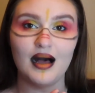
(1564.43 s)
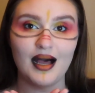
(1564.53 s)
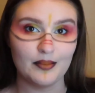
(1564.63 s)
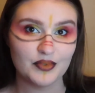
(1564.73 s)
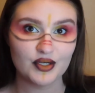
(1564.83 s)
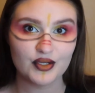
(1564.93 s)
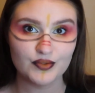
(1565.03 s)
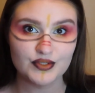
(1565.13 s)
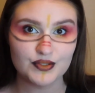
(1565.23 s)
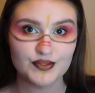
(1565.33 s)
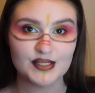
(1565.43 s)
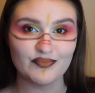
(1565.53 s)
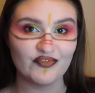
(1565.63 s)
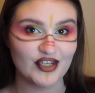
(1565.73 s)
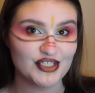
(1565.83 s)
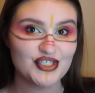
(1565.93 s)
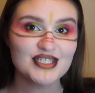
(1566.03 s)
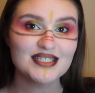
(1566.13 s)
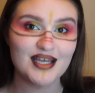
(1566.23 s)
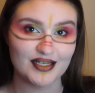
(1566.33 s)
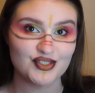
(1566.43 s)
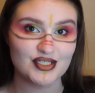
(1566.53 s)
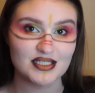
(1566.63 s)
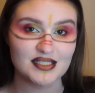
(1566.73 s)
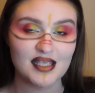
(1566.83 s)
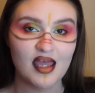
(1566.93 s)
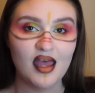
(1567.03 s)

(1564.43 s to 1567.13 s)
I'm gonna go do some finishing touches,